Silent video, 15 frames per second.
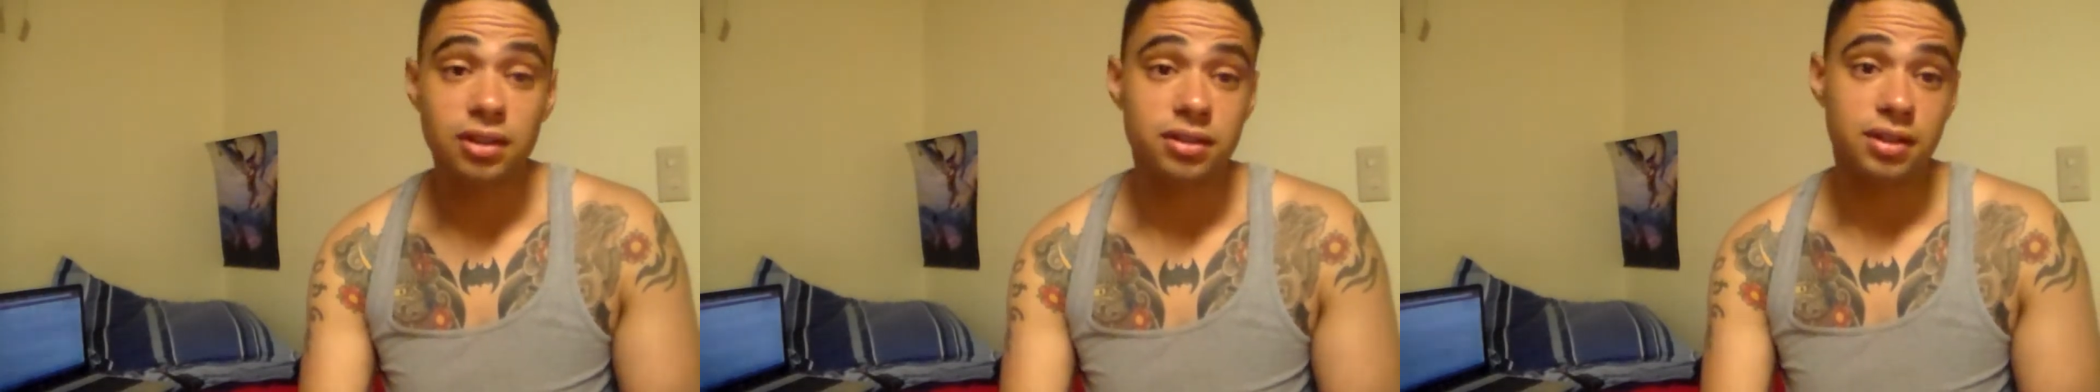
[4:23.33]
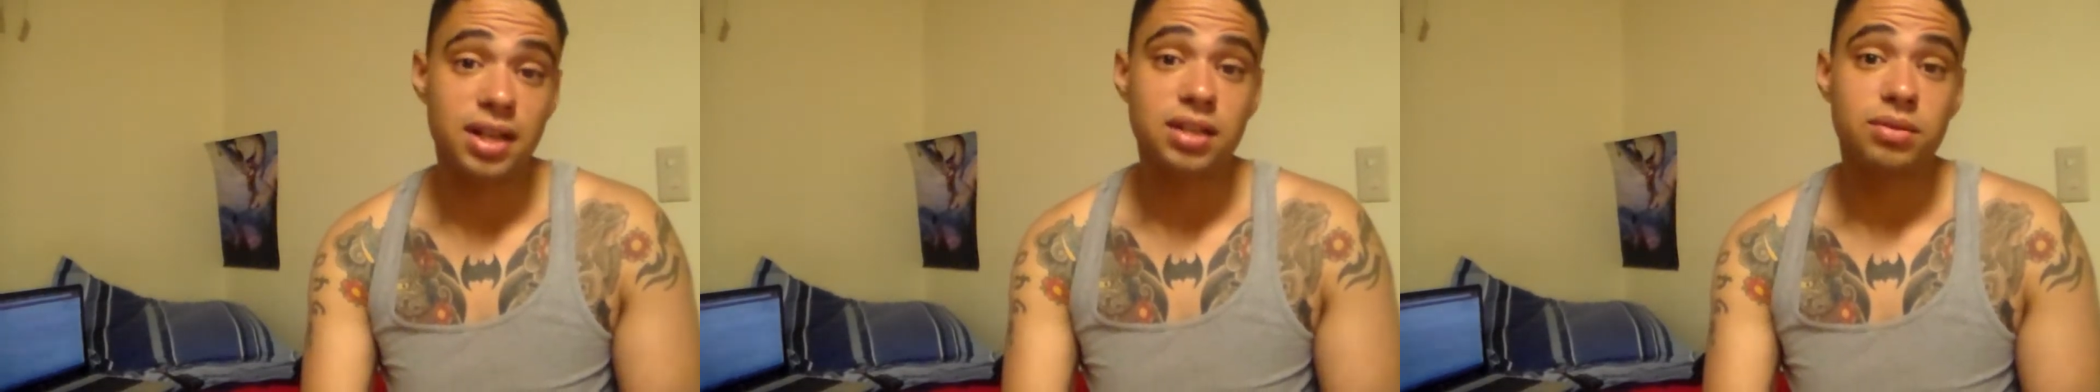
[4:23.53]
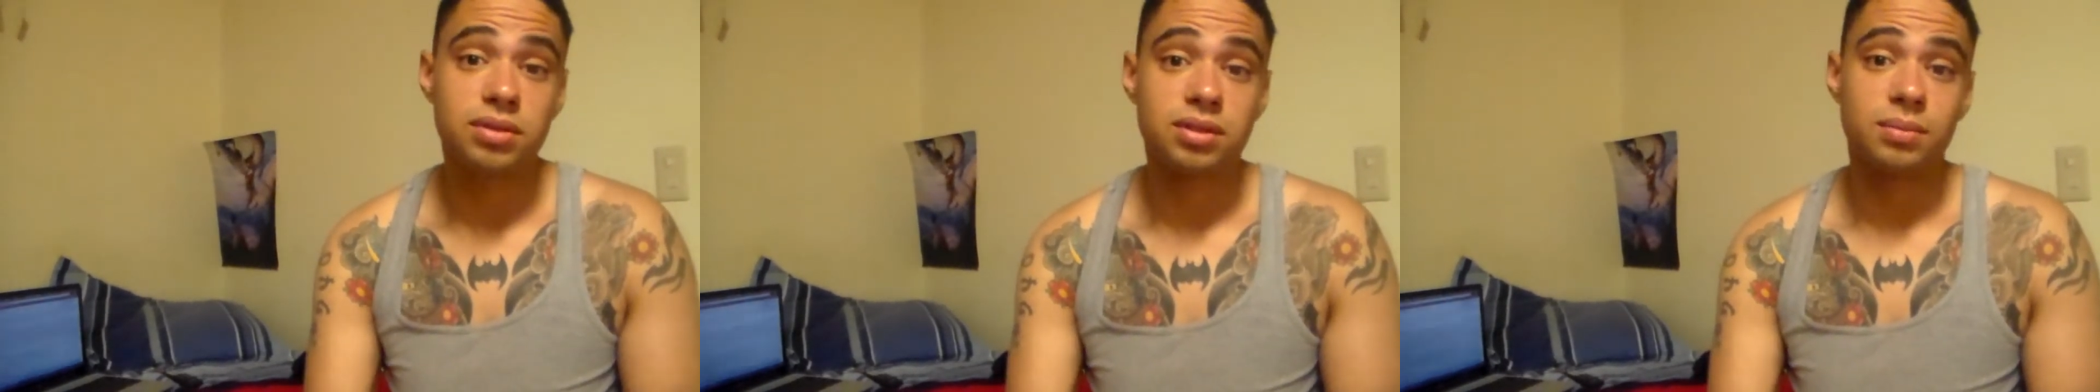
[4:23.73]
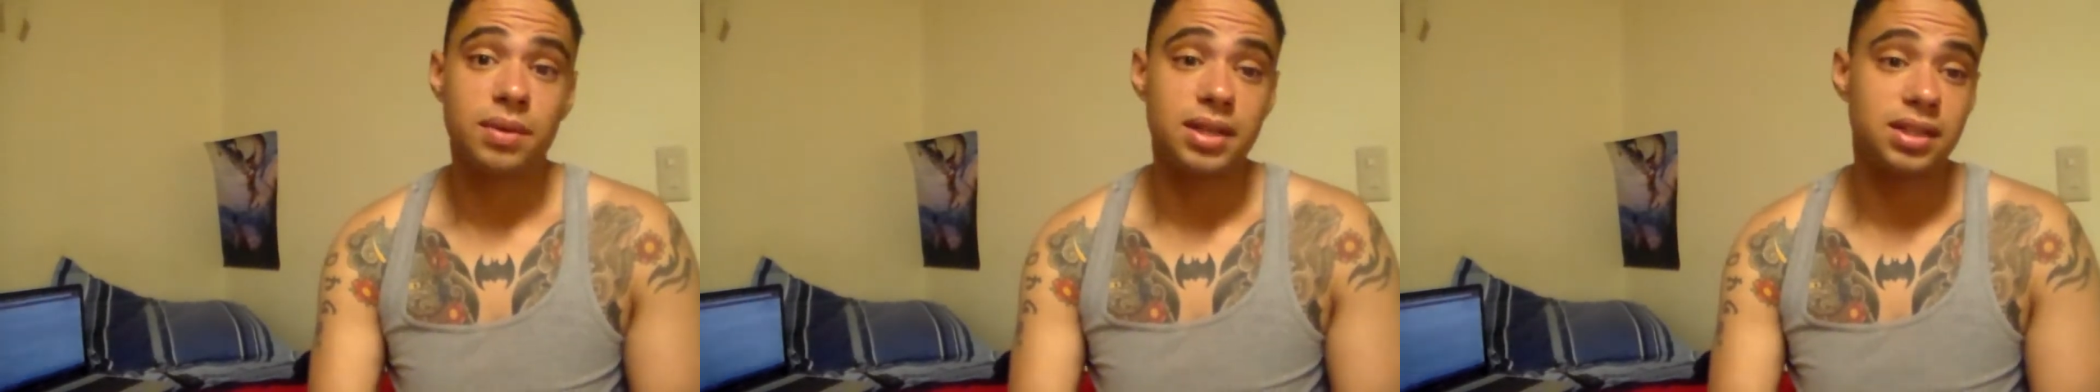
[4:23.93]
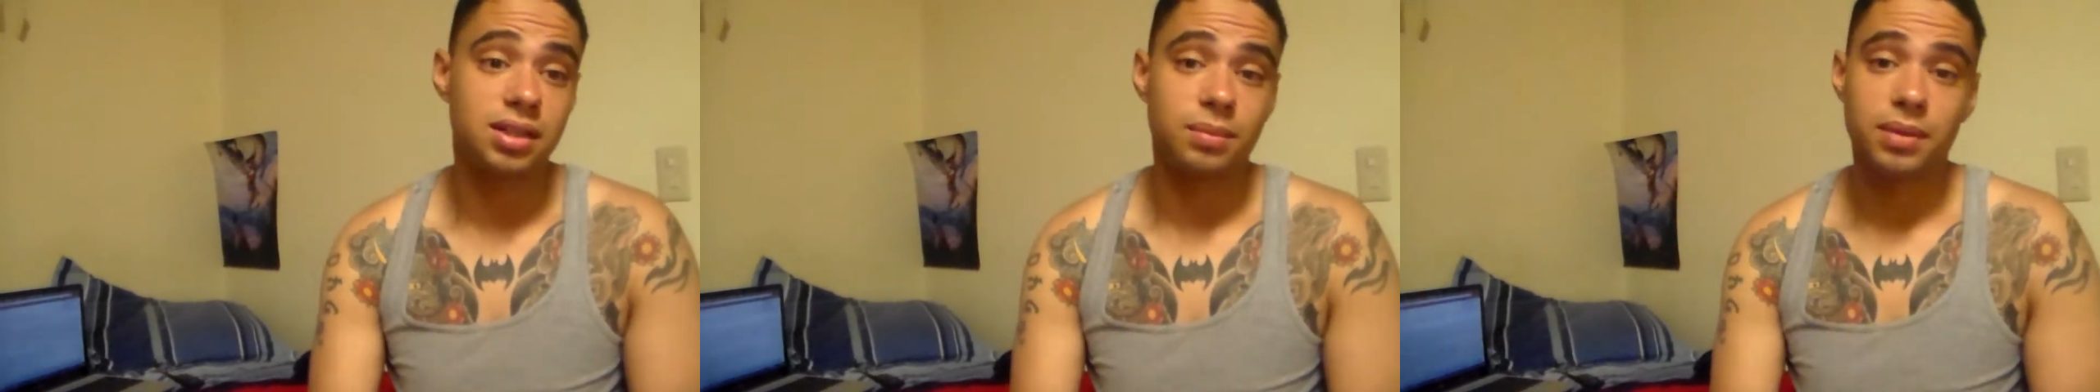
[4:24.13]
Because that's what's
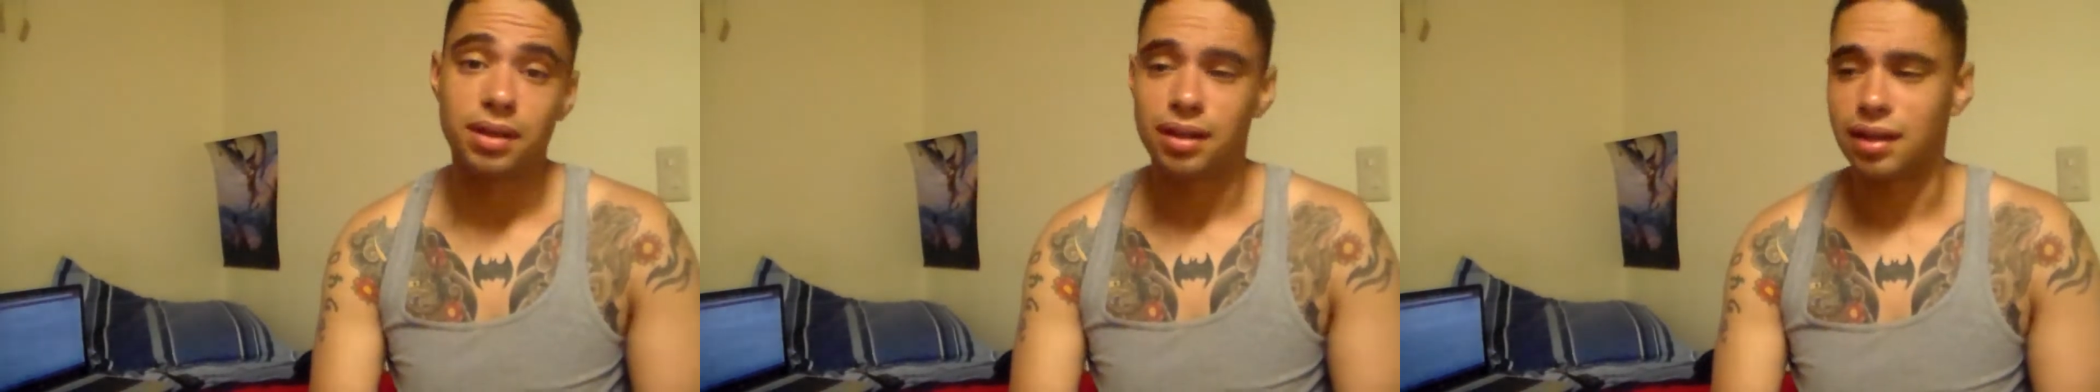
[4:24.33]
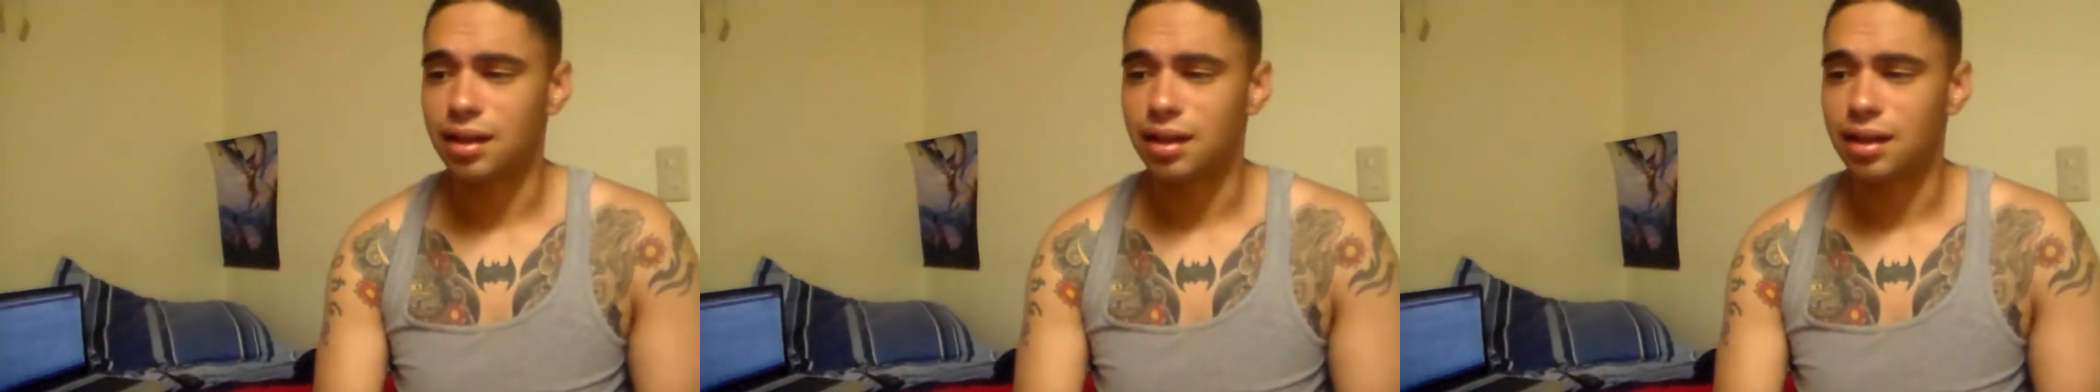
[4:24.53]
amazing to me.